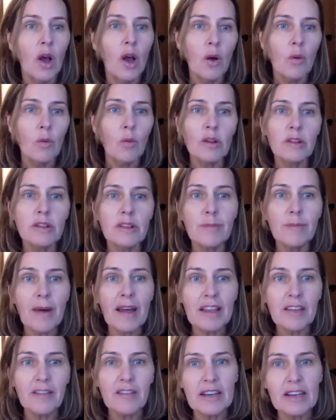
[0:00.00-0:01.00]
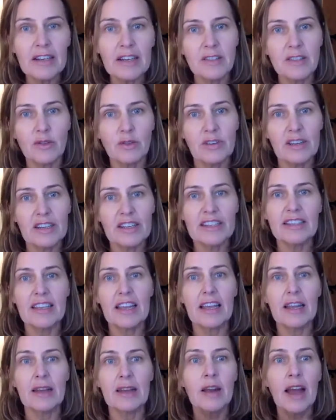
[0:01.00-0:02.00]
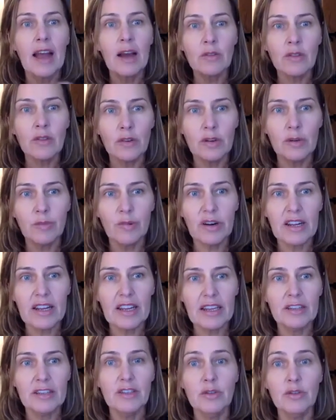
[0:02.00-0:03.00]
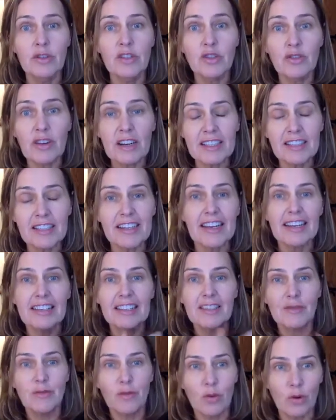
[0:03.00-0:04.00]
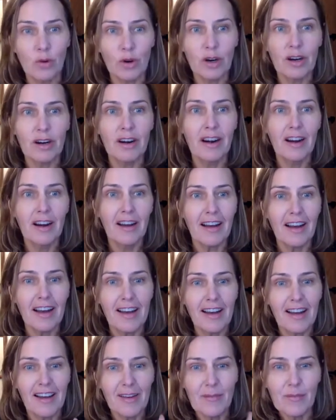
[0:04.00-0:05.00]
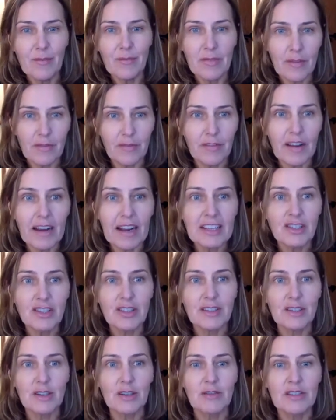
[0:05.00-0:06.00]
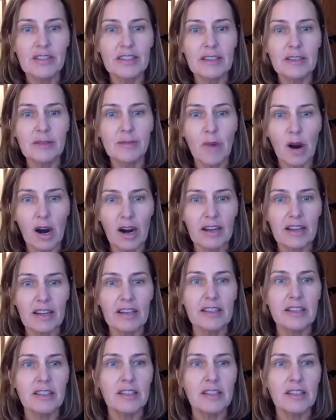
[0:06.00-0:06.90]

Well, the Bank of England's already saying now they're going to bring in new stress tests for the financial services market.